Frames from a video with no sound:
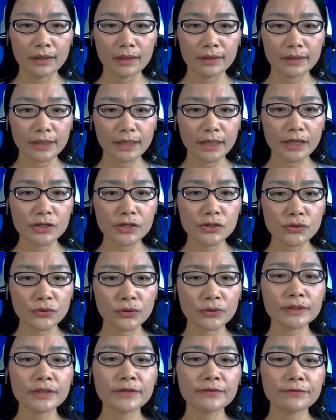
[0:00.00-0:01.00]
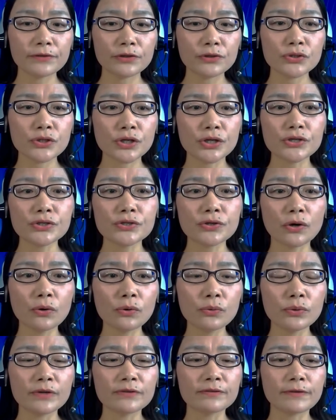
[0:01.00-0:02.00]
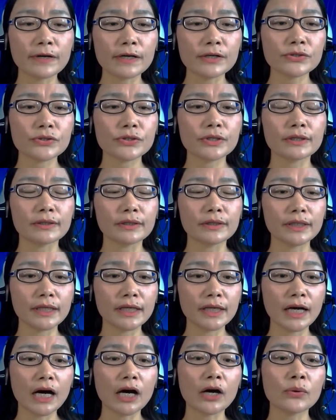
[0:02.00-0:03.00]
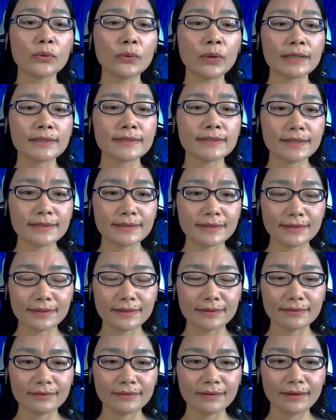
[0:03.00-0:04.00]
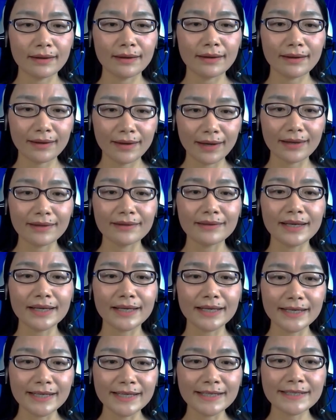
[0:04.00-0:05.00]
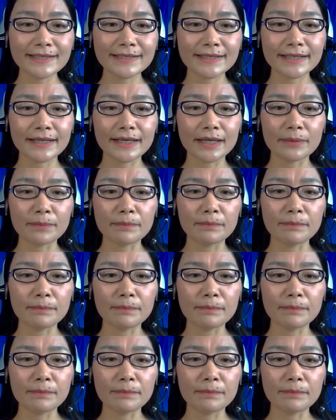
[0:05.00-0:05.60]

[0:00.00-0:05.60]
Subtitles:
The control the fuel changeover function in our system can easily